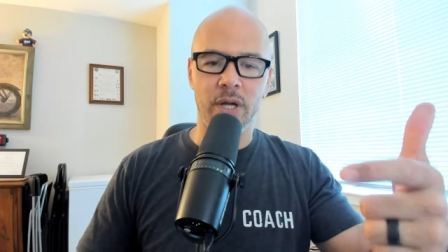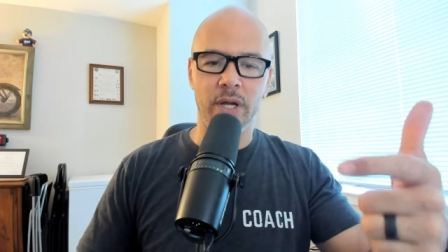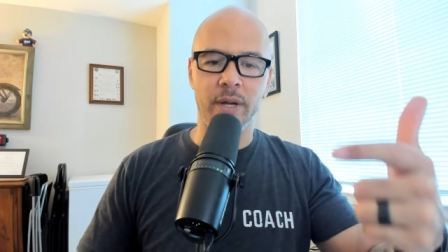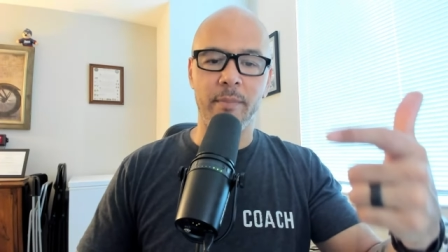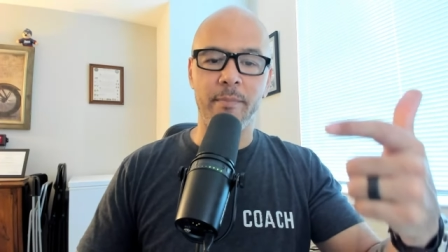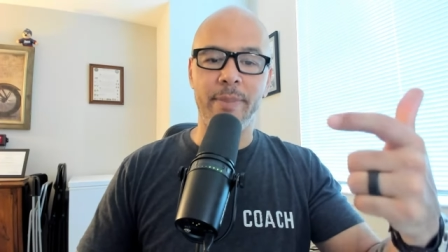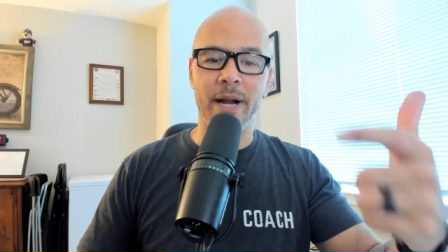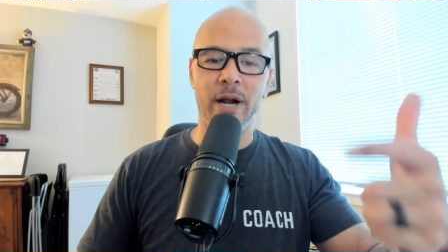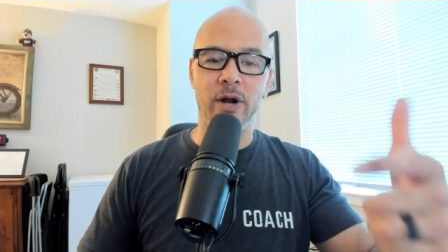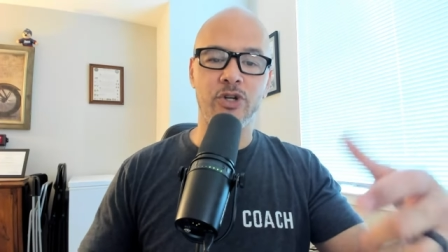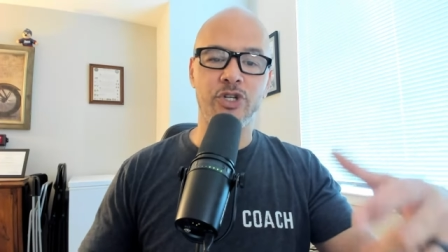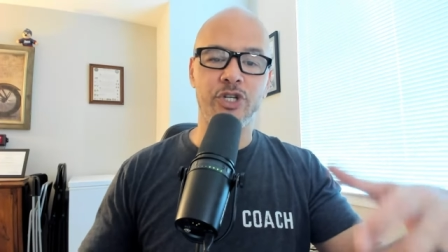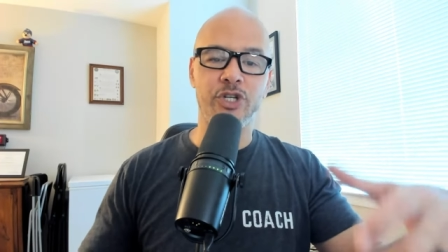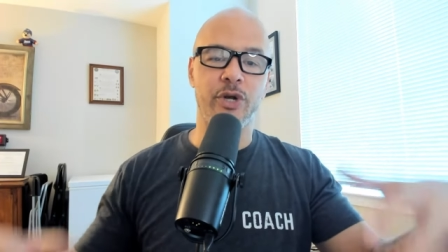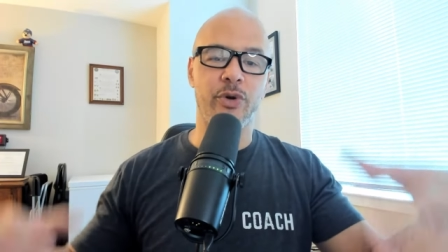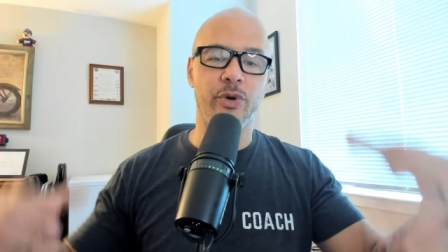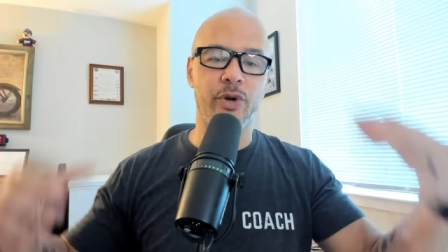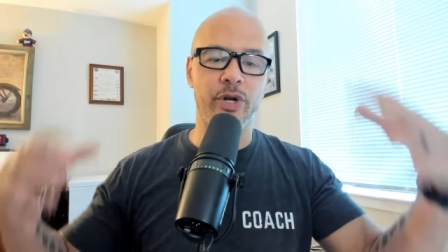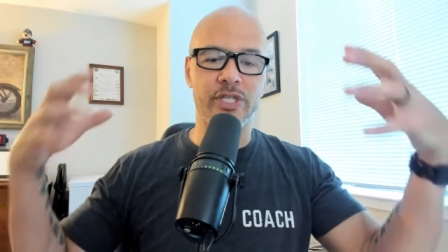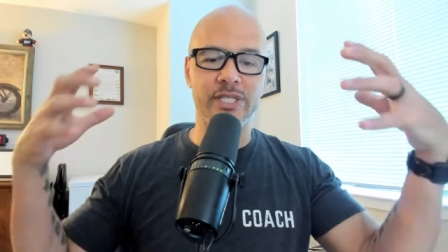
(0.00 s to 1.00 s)
compared to
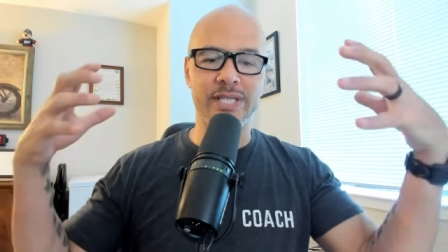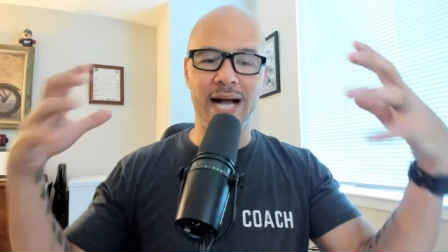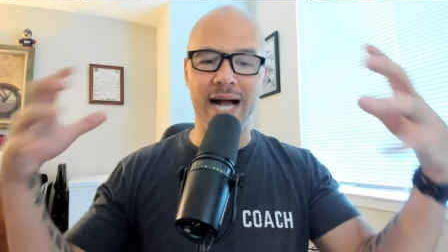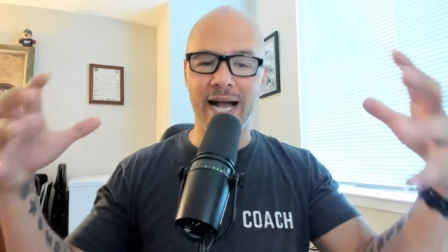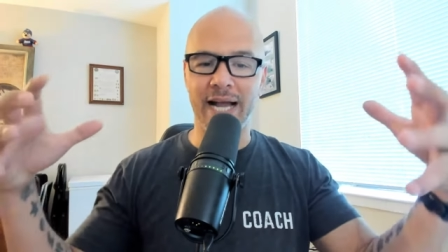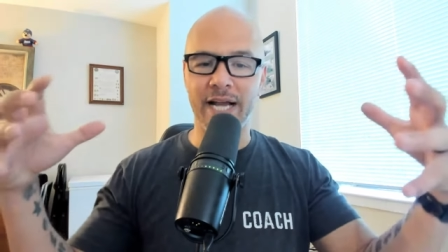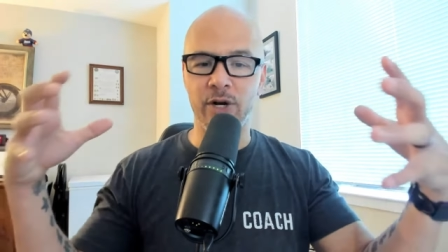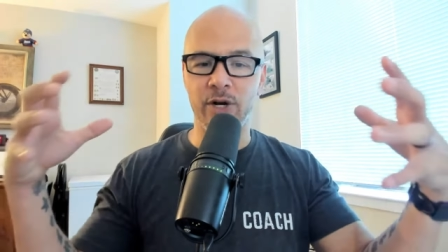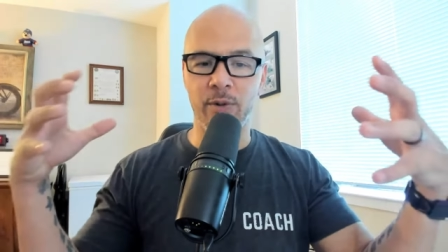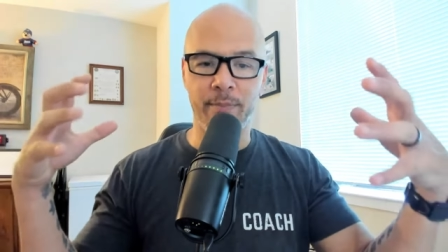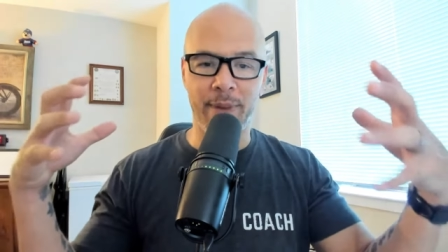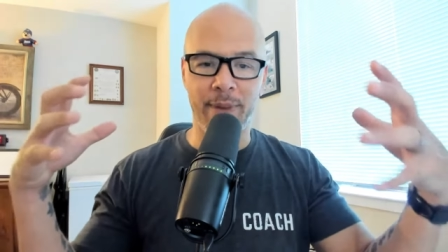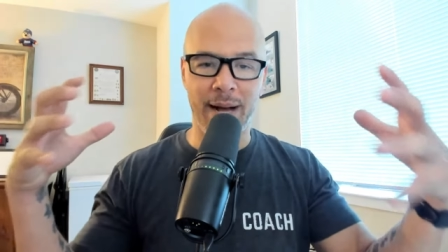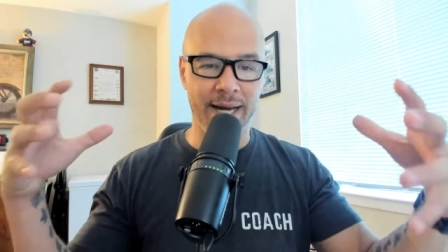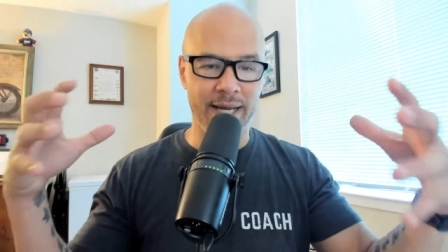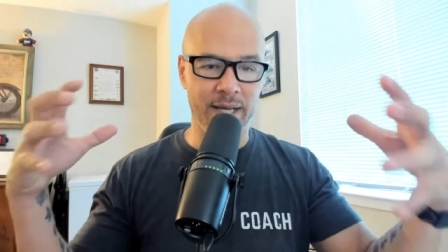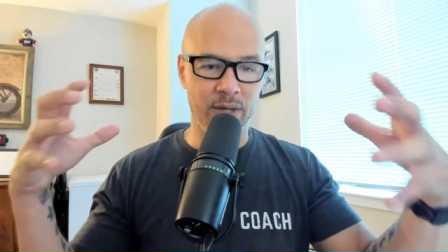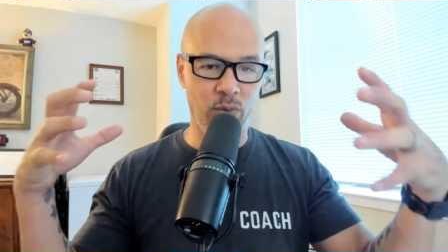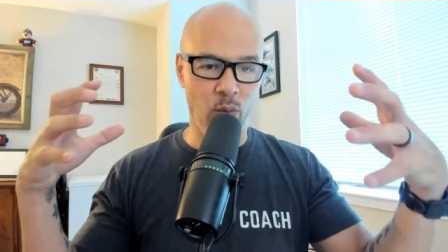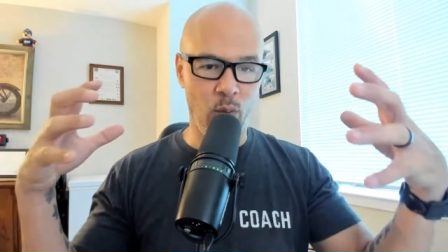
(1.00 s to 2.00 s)
your entire
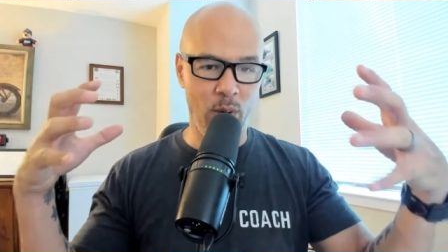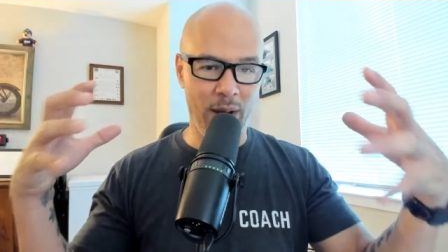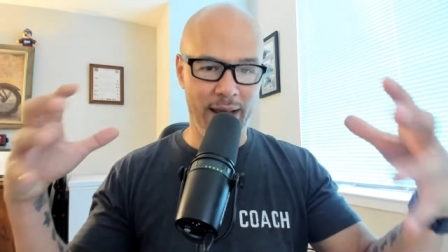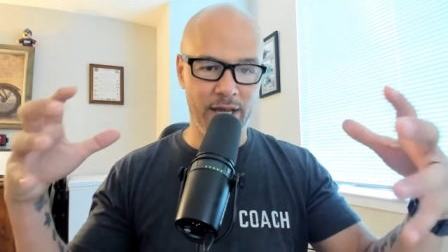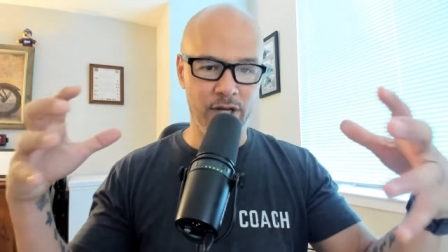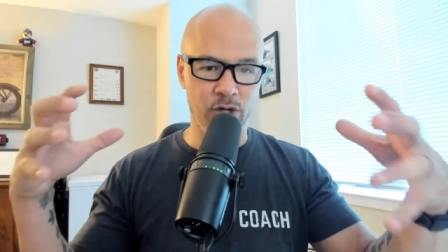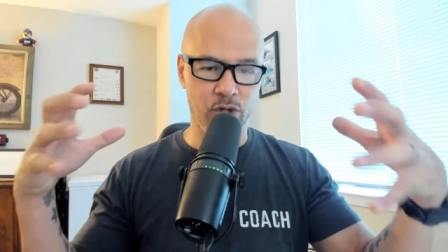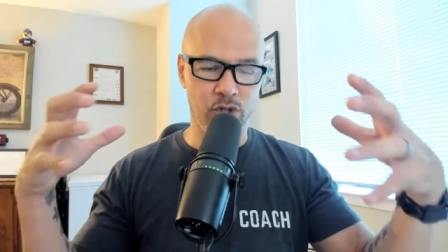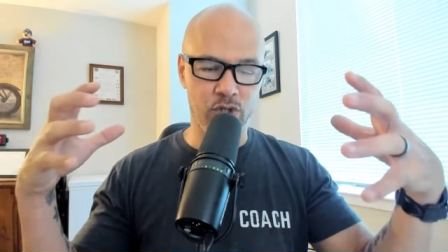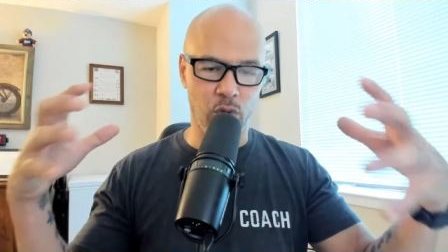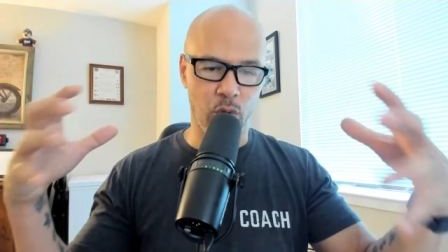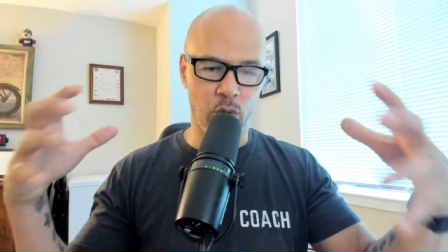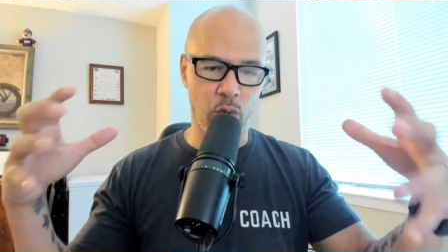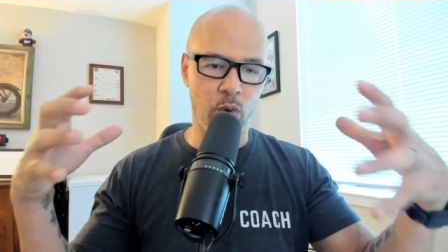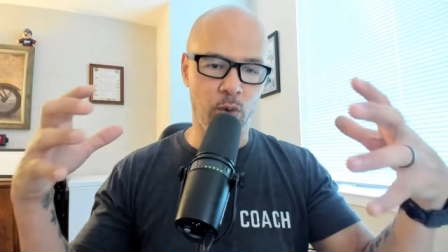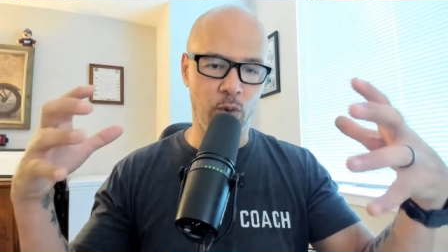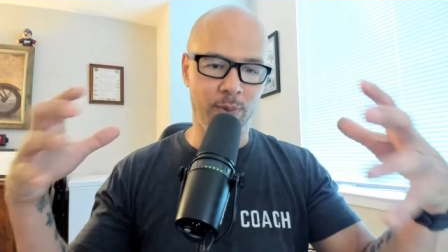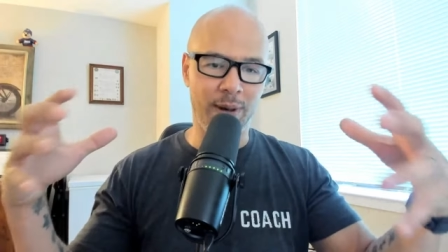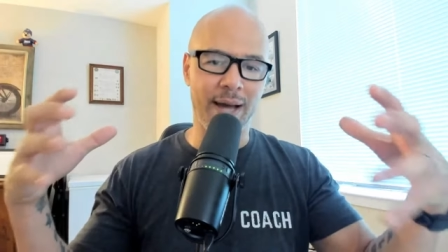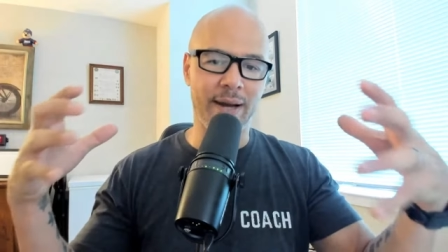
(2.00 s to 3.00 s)
body weight, your
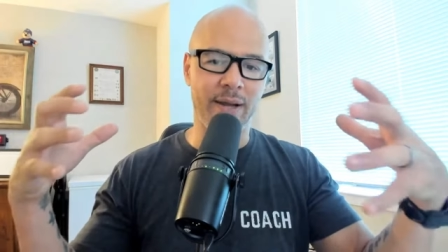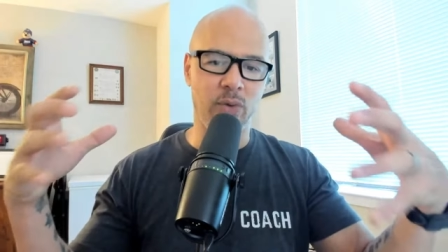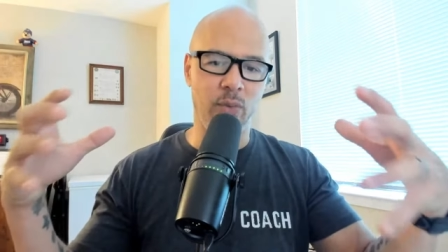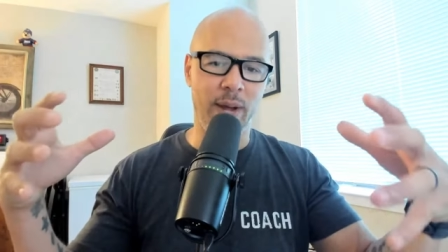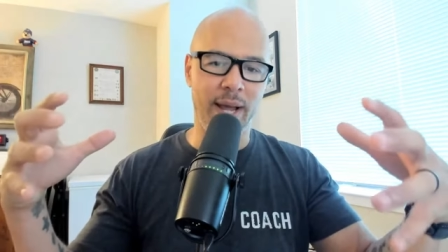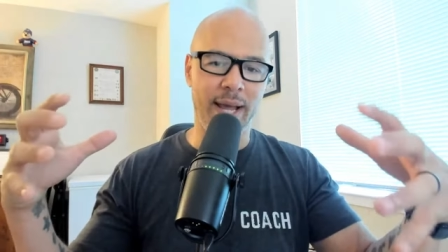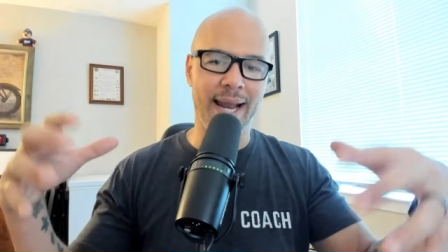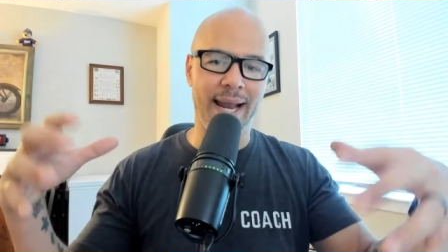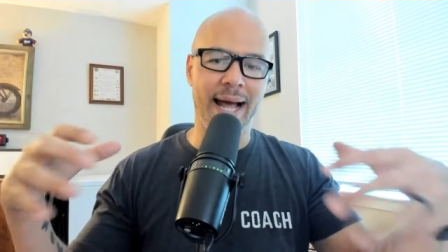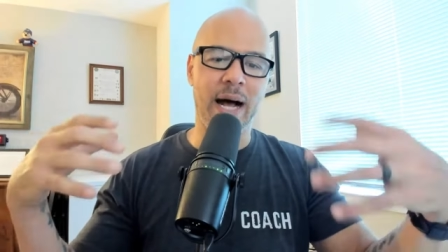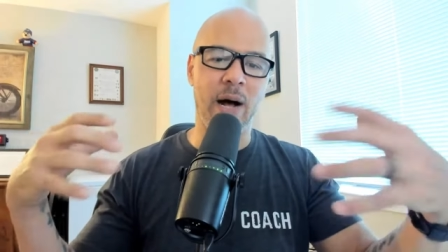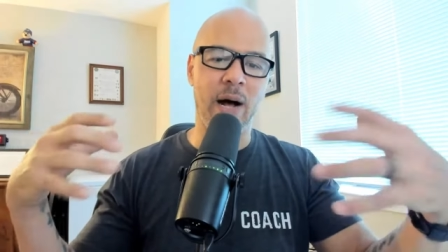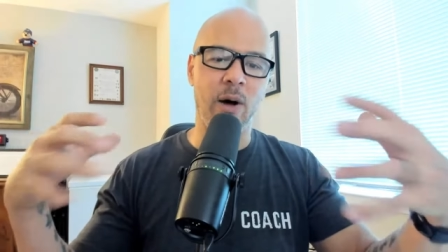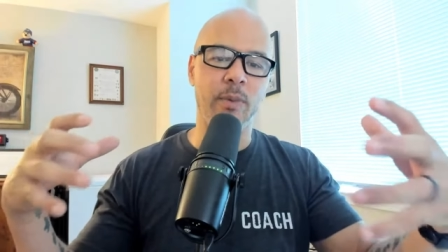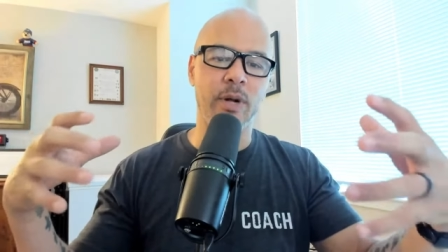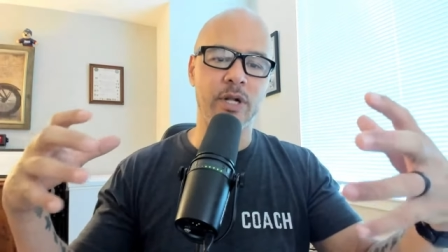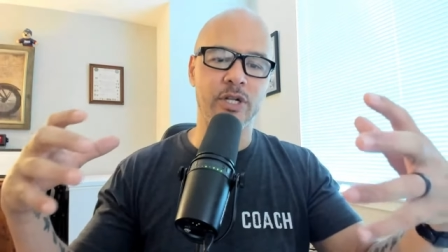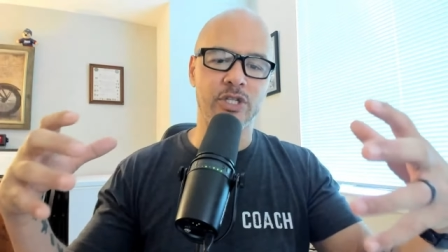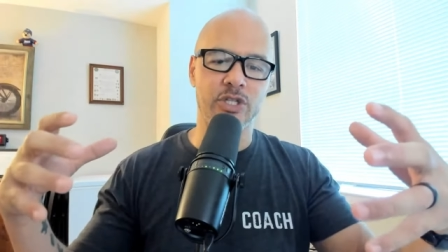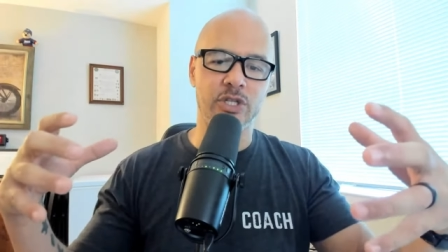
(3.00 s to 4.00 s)
total body weight? How
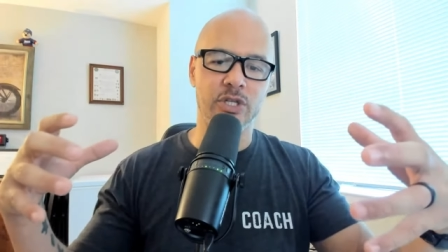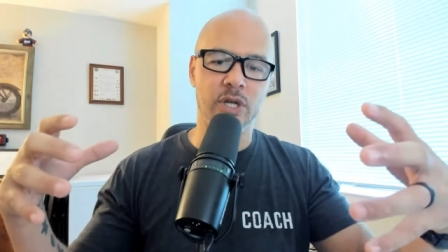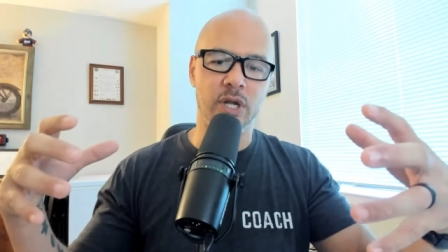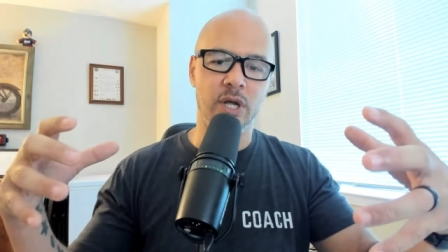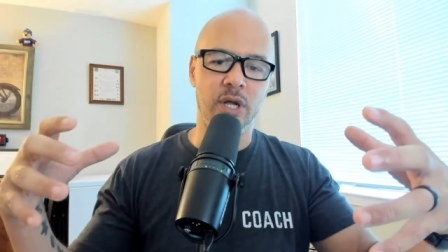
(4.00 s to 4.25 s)
much